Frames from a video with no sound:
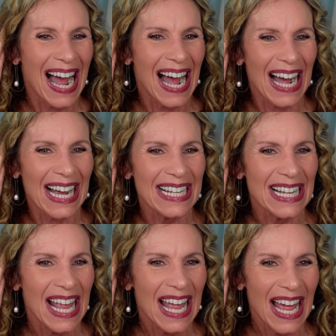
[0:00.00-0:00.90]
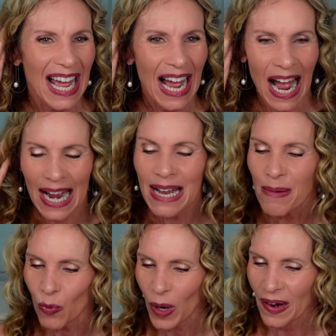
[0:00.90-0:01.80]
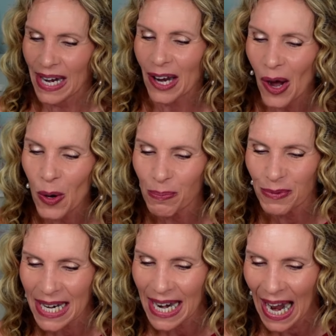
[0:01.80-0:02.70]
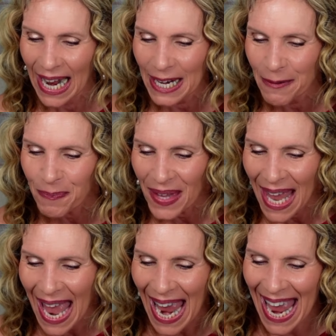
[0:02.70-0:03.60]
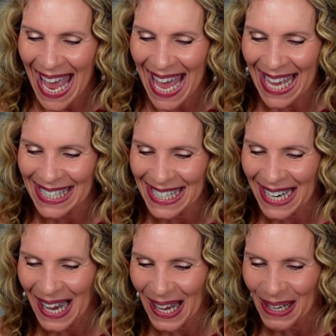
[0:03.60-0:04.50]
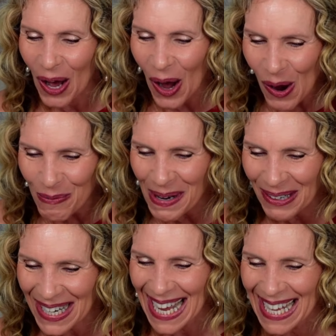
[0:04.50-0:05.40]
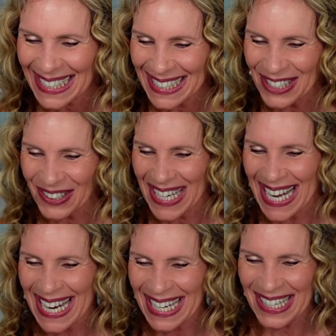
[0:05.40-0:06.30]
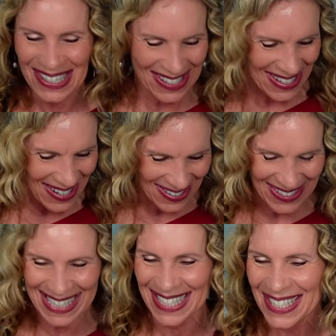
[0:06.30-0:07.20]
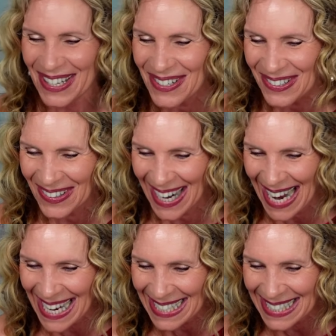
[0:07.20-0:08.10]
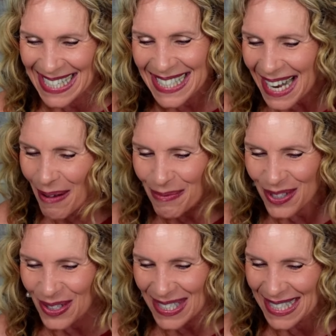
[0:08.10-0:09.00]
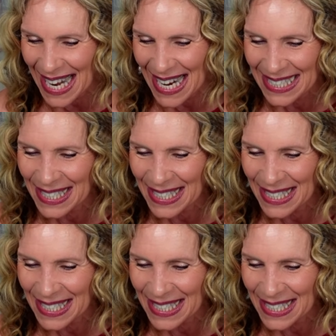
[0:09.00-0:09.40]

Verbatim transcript: I I am wearing hope tonight. And uh, oh, Mary Ellen, you're here. Oh, it's so great. To, I'm so excited to